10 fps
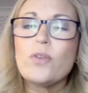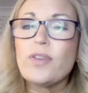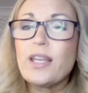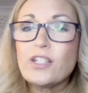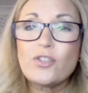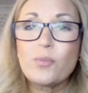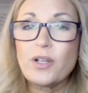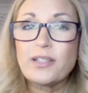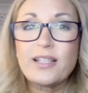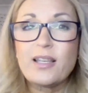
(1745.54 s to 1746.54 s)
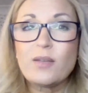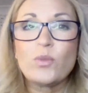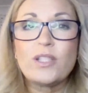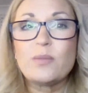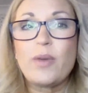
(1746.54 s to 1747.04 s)
With each of my team,
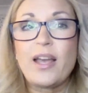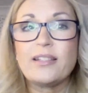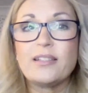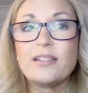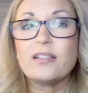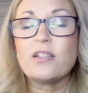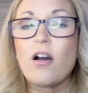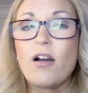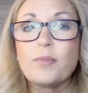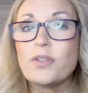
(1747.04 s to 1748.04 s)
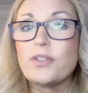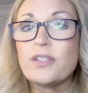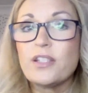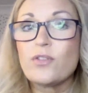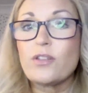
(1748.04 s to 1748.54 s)
we spend time
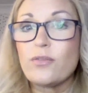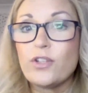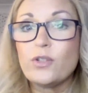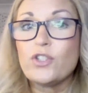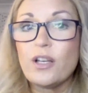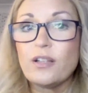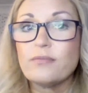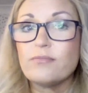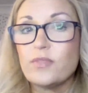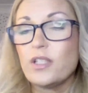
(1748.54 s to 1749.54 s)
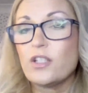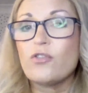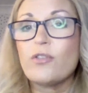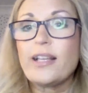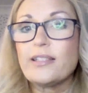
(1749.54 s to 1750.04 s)
considering the future,
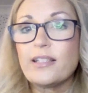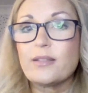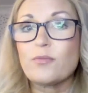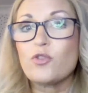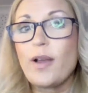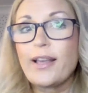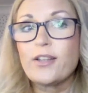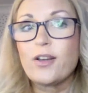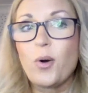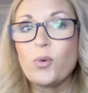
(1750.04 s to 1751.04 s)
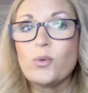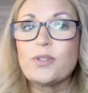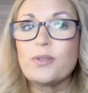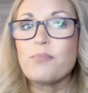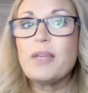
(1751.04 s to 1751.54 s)
creating some great
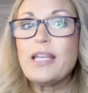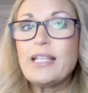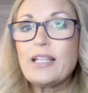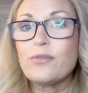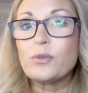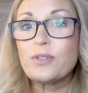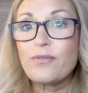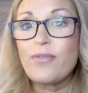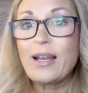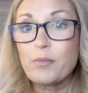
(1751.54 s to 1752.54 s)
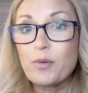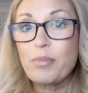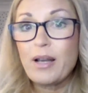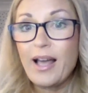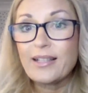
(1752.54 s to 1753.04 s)
goals and meaningful
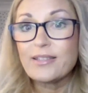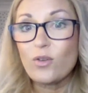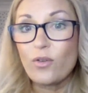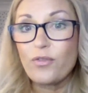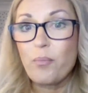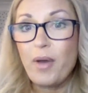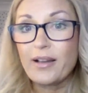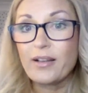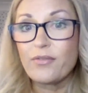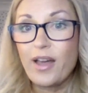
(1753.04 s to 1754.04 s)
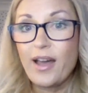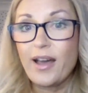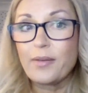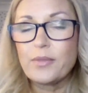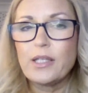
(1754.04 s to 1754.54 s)
development plans off the back of that.